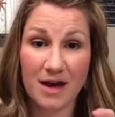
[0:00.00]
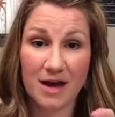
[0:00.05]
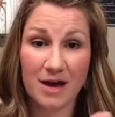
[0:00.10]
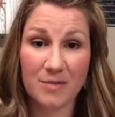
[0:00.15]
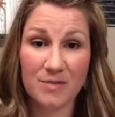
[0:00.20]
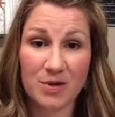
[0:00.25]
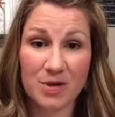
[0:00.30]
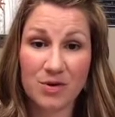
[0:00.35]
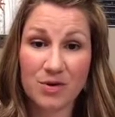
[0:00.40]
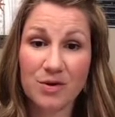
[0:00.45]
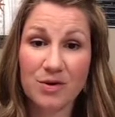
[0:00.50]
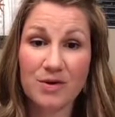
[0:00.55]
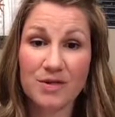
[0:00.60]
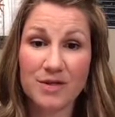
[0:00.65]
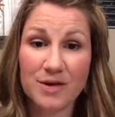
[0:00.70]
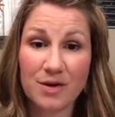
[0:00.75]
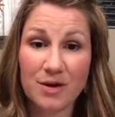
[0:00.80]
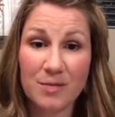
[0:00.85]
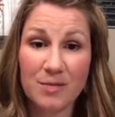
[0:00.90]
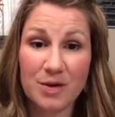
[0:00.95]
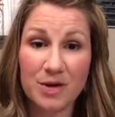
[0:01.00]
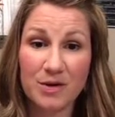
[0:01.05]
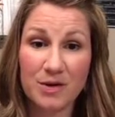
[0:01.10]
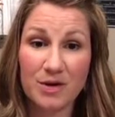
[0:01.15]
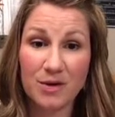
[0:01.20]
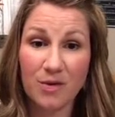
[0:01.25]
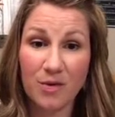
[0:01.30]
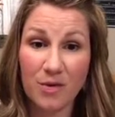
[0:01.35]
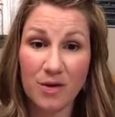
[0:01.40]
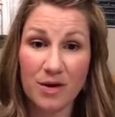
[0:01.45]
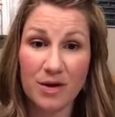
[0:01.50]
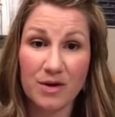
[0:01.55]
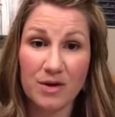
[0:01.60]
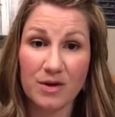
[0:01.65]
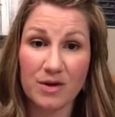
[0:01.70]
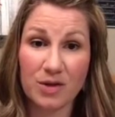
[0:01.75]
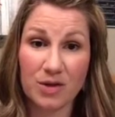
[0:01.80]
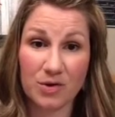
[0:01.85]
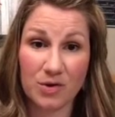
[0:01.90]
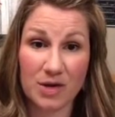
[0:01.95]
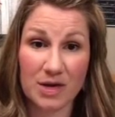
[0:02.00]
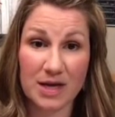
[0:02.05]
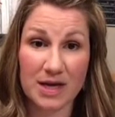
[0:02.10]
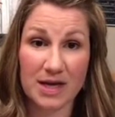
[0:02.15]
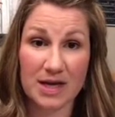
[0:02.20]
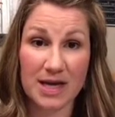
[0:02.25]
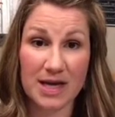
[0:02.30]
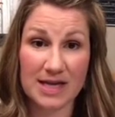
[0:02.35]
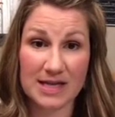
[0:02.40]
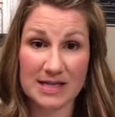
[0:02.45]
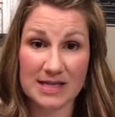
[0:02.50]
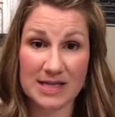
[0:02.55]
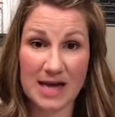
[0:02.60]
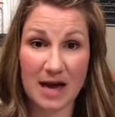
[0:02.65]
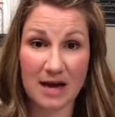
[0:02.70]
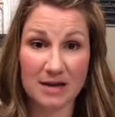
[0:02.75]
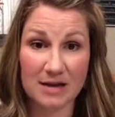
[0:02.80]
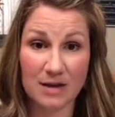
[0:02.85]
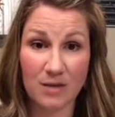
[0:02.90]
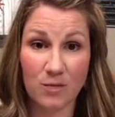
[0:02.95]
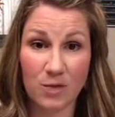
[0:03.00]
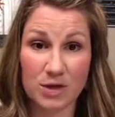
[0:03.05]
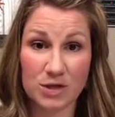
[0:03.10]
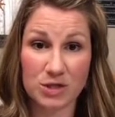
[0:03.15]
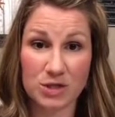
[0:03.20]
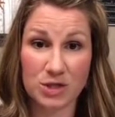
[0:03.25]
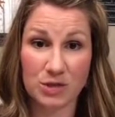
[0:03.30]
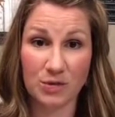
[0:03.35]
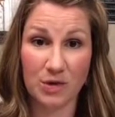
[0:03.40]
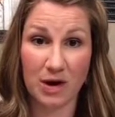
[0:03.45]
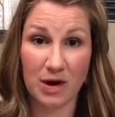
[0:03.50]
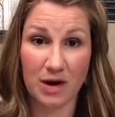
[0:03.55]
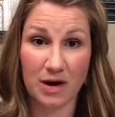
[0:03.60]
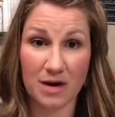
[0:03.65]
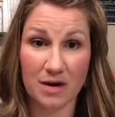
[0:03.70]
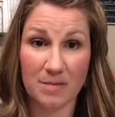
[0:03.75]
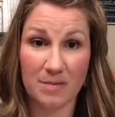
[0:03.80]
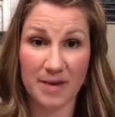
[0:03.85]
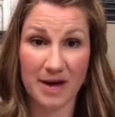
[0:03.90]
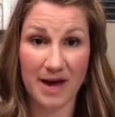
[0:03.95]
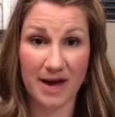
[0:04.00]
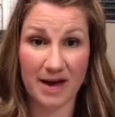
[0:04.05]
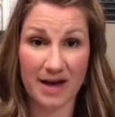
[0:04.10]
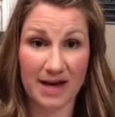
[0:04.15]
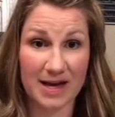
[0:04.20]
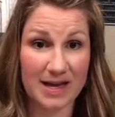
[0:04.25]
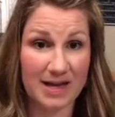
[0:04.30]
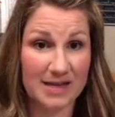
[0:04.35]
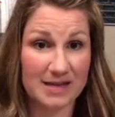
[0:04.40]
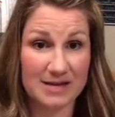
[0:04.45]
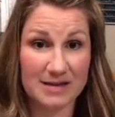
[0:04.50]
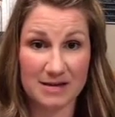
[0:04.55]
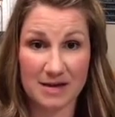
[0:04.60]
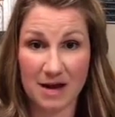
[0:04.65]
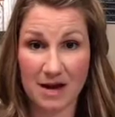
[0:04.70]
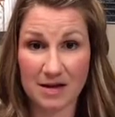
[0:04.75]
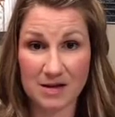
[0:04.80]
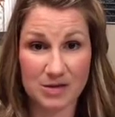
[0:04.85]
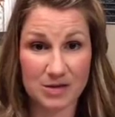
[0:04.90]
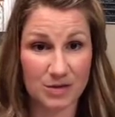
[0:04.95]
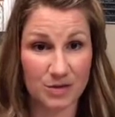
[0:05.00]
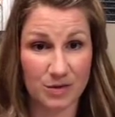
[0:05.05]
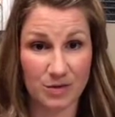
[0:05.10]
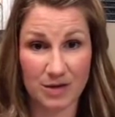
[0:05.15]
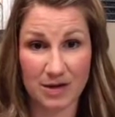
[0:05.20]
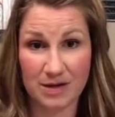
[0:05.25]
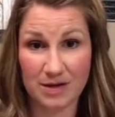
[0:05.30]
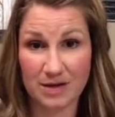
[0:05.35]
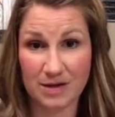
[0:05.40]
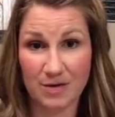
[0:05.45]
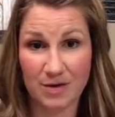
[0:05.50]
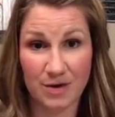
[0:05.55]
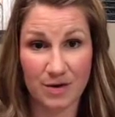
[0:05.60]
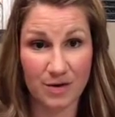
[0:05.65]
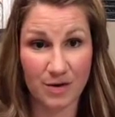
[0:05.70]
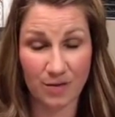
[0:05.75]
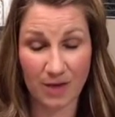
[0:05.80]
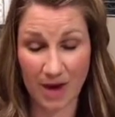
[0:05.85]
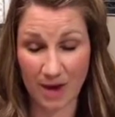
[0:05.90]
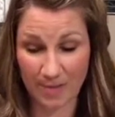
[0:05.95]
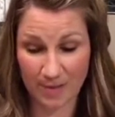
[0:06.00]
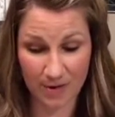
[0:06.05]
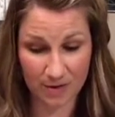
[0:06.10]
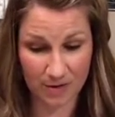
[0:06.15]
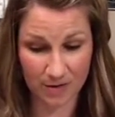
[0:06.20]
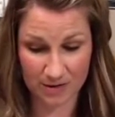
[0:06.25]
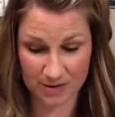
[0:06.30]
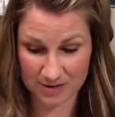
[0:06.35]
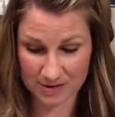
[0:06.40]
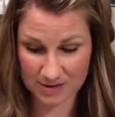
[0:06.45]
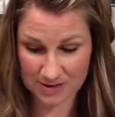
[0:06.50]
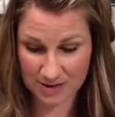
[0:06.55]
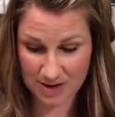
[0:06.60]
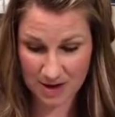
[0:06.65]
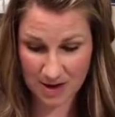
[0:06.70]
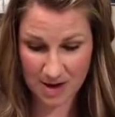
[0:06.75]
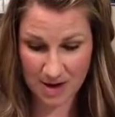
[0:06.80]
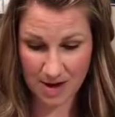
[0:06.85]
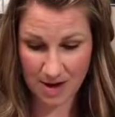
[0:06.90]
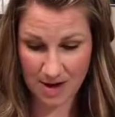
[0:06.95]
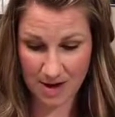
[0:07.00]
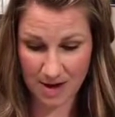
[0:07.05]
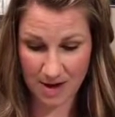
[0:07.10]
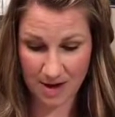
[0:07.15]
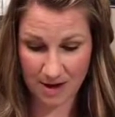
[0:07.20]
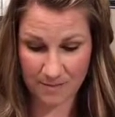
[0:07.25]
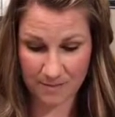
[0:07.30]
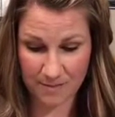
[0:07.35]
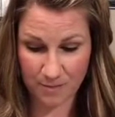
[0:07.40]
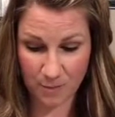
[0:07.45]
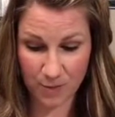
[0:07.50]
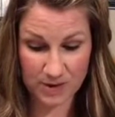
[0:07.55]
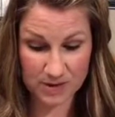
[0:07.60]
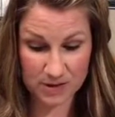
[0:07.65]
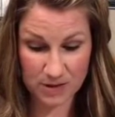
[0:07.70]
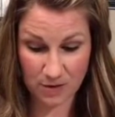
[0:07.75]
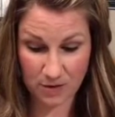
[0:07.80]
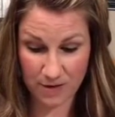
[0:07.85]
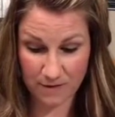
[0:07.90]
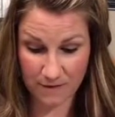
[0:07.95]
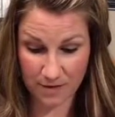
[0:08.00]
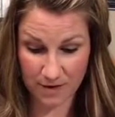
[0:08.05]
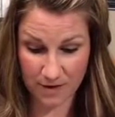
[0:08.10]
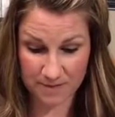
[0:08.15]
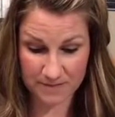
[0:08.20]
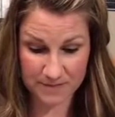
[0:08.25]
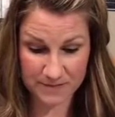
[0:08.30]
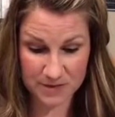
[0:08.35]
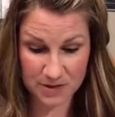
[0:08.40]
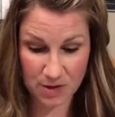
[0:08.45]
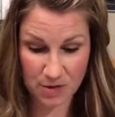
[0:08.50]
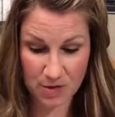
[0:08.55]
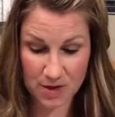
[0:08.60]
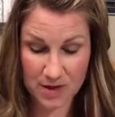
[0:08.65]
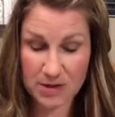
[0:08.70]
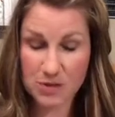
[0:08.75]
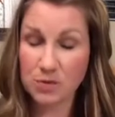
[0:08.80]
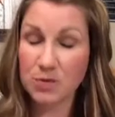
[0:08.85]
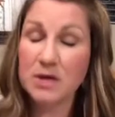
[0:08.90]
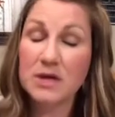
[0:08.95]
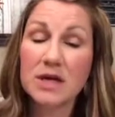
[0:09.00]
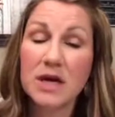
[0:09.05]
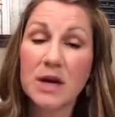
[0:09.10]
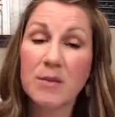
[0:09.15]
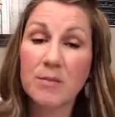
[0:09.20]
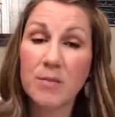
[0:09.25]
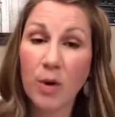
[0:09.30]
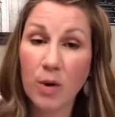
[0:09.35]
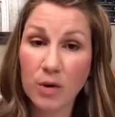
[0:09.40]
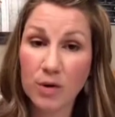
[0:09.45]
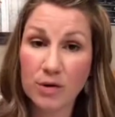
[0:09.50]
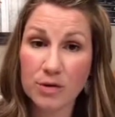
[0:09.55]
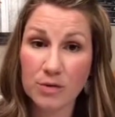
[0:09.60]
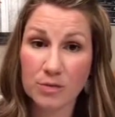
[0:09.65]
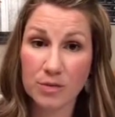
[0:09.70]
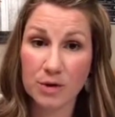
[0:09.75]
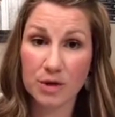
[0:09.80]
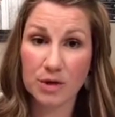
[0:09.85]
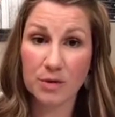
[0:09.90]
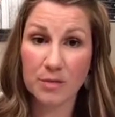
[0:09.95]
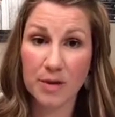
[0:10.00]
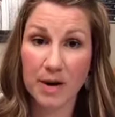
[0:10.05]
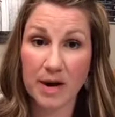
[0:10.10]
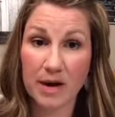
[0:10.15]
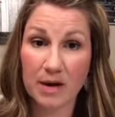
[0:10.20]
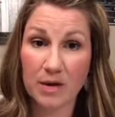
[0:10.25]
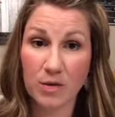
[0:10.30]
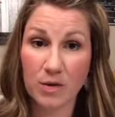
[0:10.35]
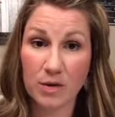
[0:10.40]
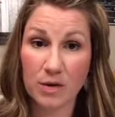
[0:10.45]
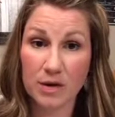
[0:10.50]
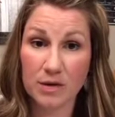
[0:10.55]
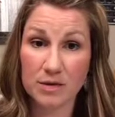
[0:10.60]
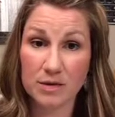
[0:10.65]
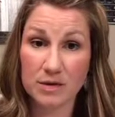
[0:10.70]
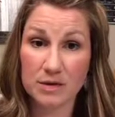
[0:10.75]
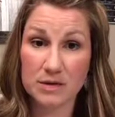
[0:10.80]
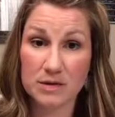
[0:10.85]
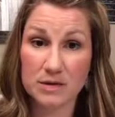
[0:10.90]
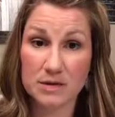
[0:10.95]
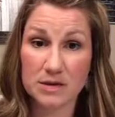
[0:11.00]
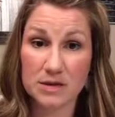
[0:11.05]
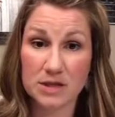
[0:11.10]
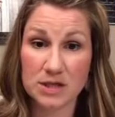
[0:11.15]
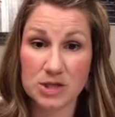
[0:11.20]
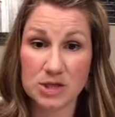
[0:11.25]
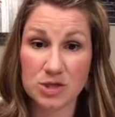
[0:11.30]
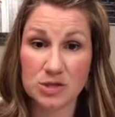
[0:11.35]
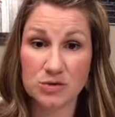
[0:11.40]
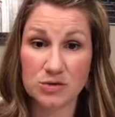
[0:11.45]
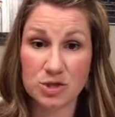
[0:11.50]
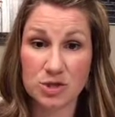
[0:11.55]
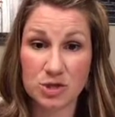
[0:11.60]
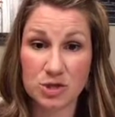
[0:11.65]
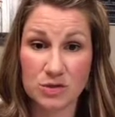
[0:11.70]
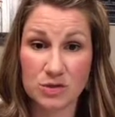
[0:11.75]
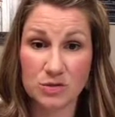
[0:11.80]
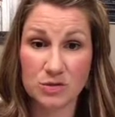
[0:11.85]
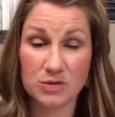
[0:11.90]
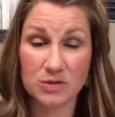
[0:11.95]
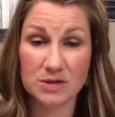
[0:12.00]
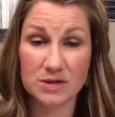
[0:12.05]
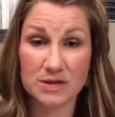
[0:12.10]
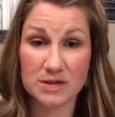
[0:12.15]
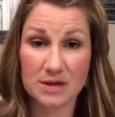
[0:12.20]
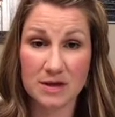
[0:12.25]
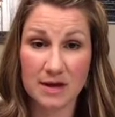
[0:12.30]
pure therapeutic oil, you're getting exactly what you are buying. It is not diluted. There are no chemicals whatsoever. So it's really important when you're buying oils that you choose